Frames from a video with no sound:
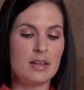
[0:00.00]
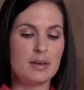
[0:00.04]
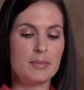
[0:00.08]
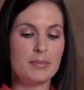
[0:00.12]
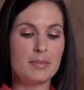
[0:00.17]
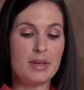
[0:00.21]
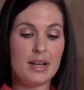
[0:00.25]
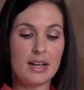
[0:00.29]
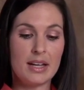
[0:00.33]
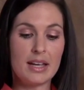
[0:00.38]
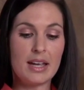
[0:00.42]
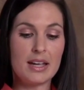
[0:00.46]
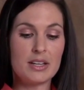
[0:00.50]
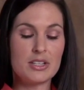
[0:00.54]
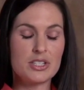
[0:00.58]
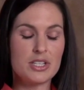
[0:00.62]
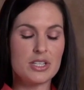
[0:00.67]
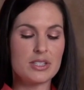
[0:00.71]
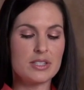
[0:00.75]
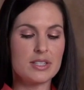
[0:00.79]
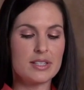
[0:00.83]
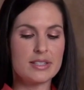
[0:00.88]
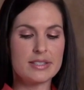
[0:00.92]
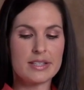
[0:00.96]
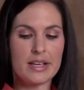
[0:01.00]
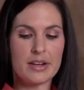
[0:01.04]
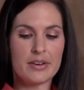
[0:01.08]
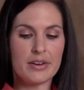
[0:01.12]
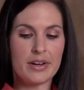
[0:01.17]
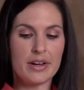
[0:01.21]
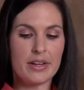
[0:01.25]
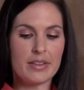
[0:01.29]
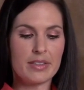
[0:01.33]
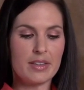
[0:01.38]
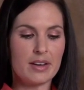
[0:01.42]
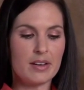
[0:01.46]
medications,
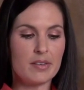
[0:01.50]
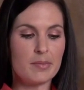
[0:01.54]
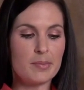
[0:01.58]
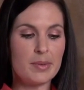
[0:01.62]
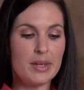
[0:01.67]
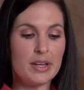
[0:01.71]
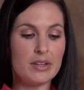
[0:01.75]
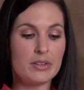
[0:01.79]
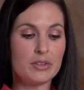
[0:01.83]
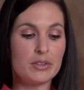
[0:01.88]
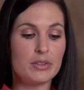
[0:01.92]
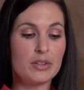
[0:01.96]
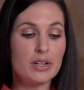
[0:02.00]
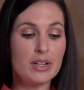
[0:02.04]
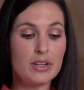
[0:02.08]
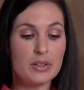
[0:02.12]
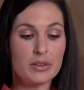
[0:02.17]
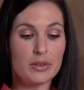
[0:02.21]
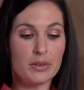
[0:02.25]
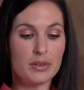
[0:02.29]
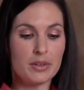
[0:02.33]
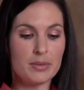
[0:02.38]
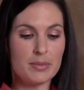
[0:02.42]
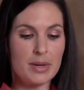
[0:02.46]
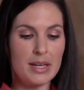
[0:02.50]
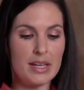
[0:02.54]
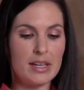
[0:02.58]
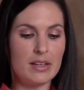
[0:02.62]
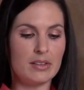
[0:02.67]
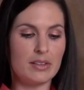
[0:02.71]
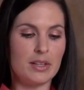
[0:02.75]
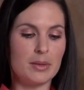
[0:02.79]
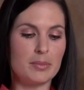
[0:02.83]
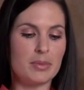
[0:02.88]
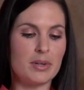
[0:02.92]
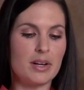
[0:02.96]
etc. that have been critical to my
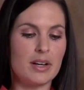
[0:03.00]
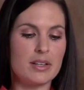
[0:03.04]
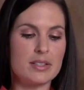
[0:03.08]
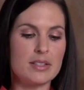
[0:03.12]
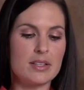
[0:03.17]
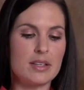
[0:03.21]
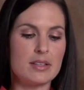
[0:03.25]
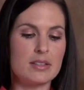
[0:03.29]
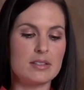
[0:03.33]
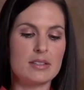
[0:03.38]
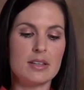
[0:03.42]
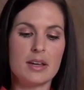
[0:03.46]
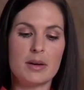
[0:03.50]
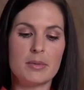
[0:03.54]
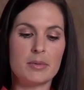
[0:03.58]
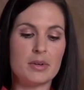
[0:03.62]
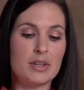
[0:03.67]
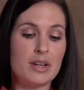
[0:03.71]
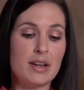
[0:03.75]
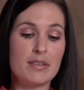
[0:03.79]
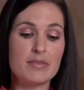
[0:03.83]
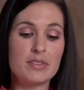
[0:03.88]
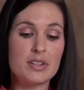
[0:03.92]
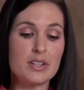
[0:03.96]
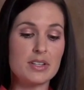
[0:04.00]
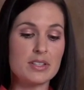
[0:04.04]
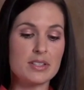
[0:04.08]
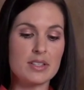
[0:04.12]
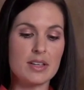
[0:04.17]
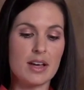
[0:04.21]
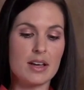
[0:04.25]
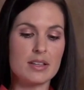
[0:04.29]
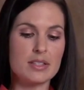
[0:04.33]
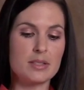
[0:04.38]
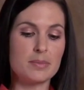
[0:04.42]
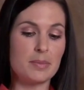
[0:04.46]
healing process, yet were never
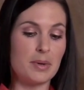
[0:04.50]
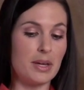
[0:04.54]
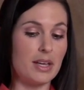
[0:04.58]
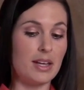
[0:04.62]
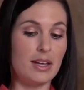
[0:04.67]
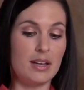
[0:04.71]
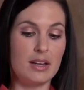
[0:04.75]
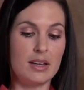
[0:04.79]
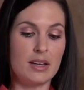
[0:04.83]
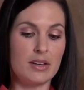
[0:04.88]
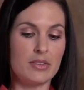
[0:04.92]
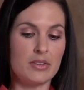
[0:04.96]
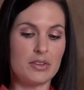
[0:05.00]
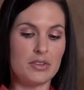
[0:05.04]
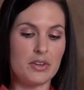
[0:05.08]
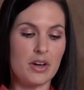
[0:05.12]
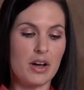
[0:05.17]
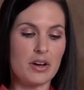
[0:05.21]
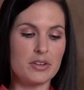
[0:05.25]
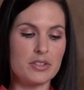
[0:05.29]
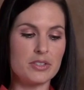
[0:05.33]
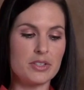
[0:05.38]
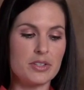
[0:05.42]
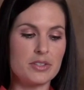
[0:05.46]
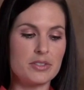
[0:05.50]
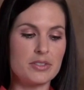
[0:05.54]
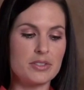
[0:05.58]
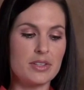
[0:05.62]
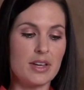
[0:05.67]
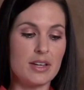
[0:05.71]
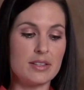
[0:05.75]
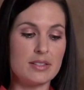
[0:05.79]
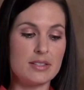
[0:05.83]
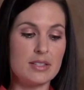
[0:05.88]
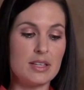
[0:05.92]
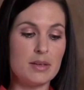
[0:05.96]
discussed by any other doctors
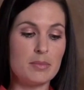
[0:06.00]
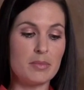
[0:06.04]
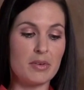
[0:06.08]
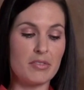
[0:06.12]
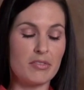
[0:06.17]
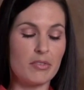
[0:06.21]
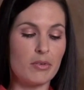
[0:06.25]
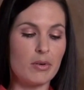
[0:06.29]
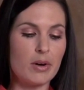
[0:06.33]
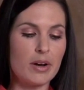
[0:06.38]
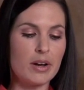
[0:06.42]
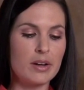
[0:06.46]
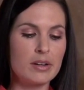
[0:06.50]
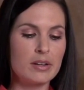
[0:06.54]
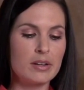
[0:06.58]
I'd seen before.